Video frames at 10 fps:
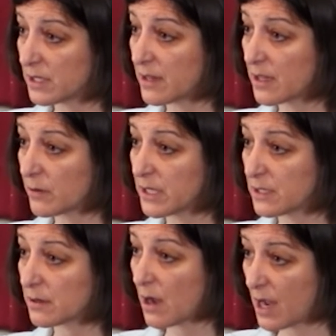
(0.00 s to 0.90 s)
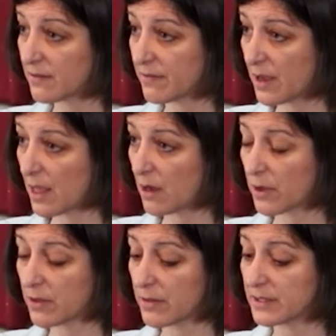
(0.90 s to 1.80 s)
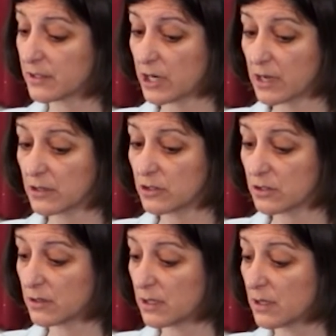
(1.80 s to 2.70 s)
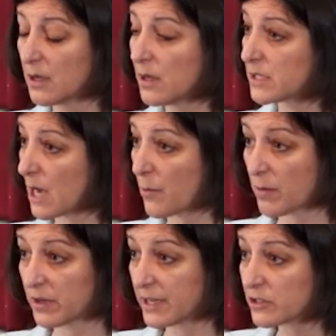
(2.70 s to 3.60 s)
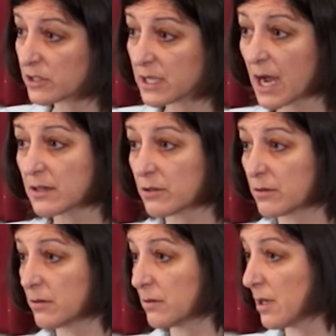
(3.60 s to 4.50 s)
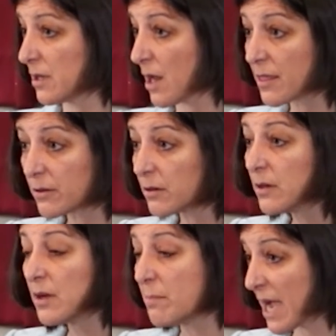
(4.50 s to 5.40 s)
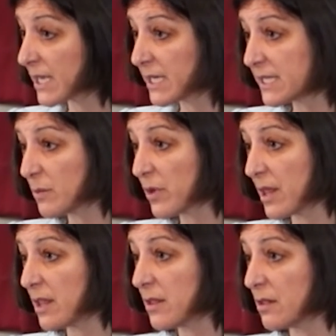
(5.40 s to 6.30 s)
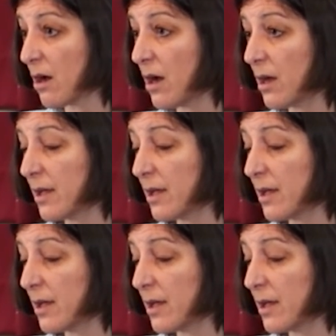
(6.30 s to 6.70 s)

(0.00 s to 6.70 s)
and I think we need to codify that, whether that's a change to the Taiwan Relations Act or another mechanism within the law.